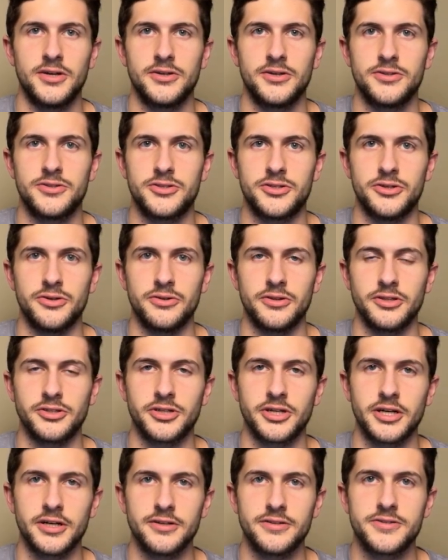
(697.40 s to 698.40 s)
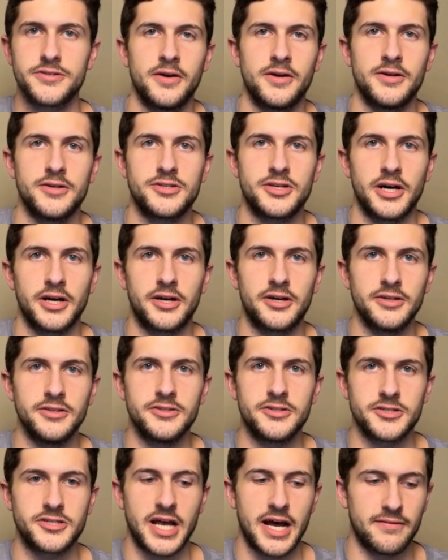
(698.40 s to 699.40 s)
to the trades. So I
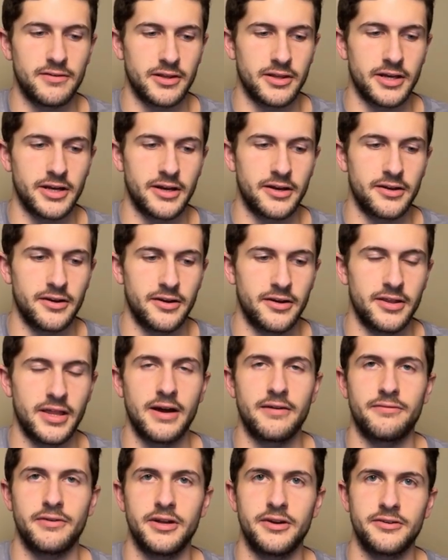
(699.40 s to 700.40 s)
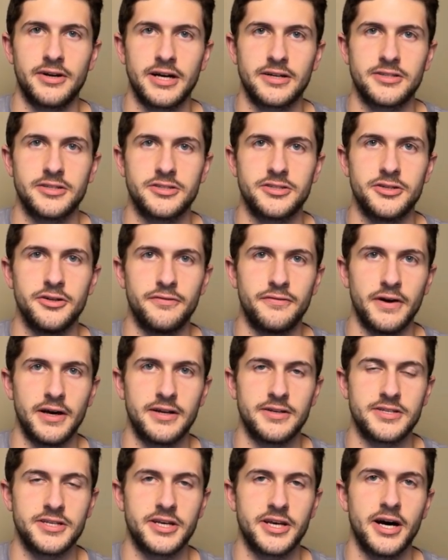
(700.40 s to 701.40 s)
couldn't just have a link that redirected to
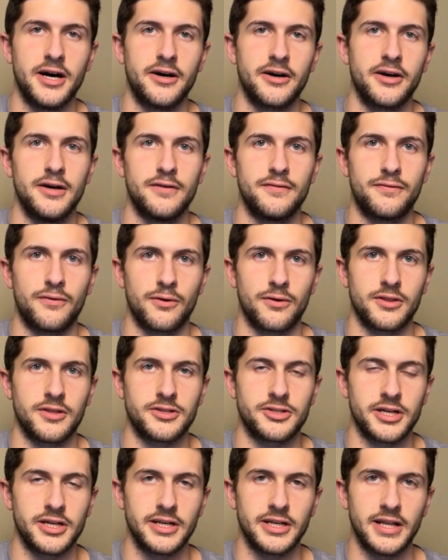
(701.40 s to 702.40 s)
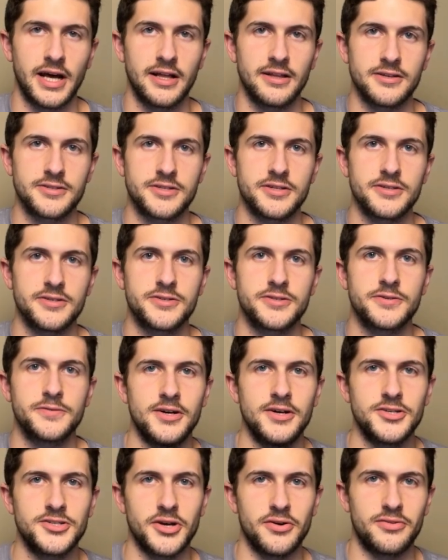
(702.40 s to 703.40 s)
Fantasy Calc for the trade analysis.
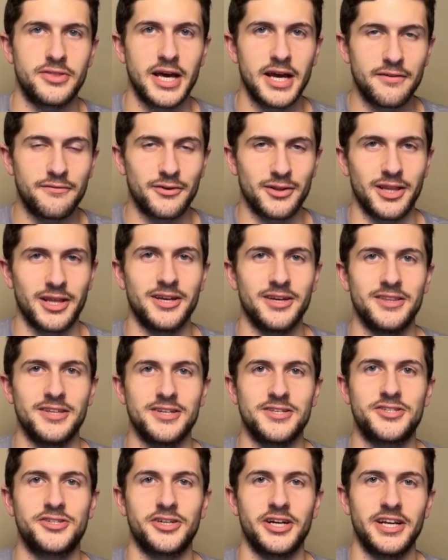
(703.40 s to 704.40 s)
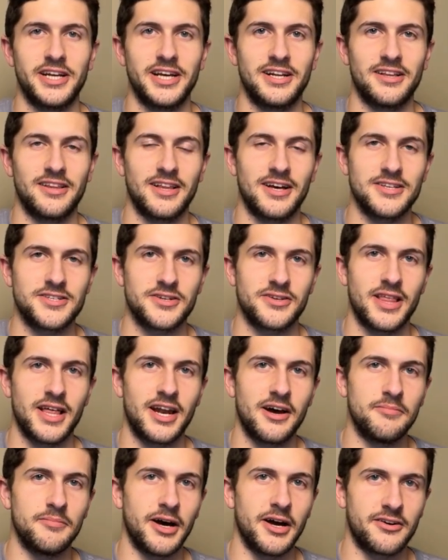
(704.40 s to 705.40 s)
So thankfully, this trade analyzer that
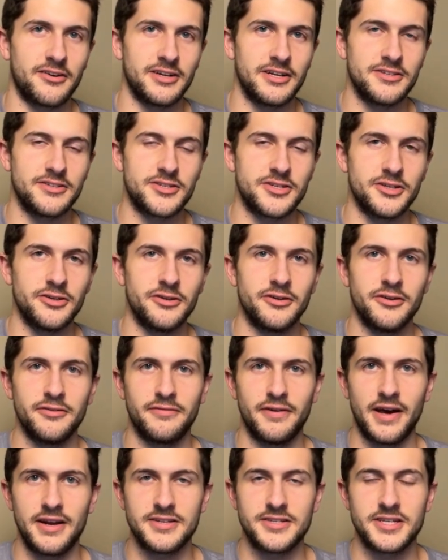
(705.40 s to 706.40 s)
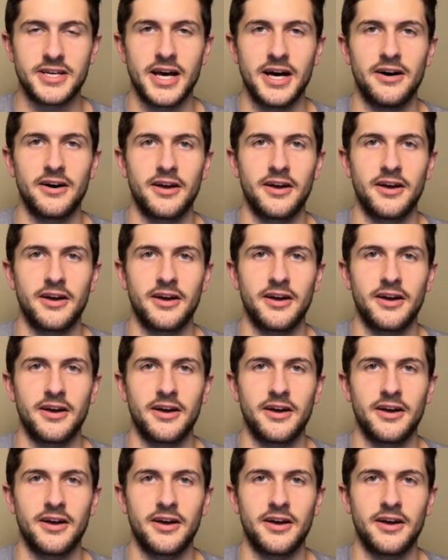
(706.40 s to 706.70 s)
I migrated to, Fantasy Calc,